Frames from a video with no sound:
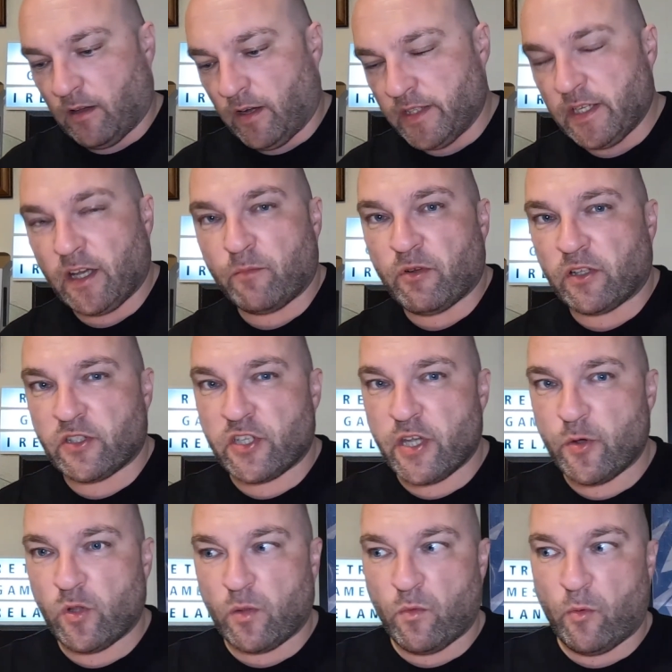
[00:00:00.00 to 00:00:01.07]
I think I brought
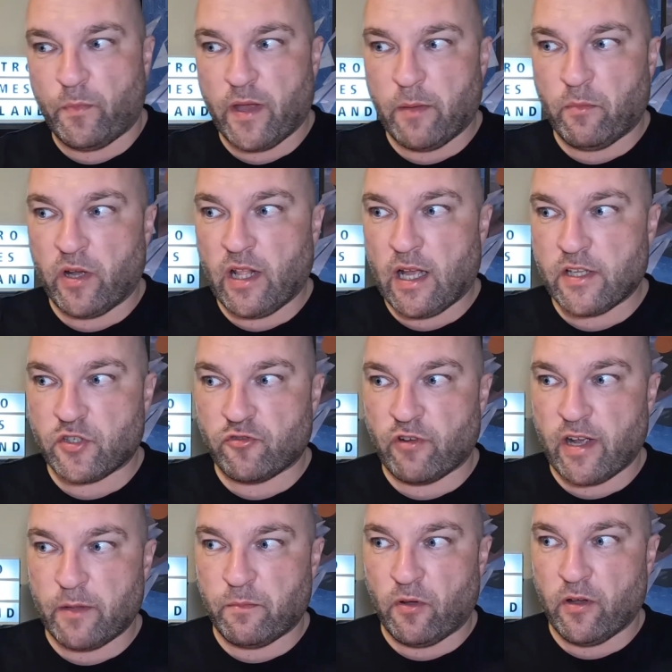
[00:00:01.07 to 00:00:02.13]
two of them up in my last
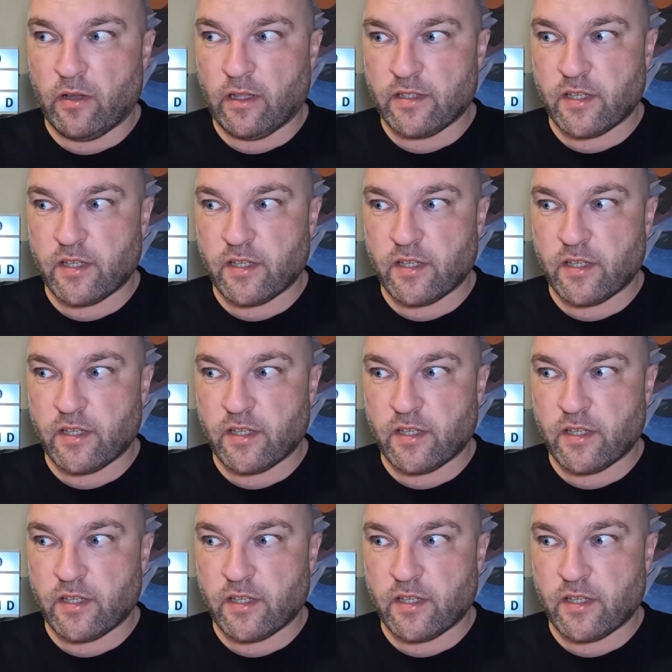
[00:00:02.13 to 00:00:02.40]
trade pile,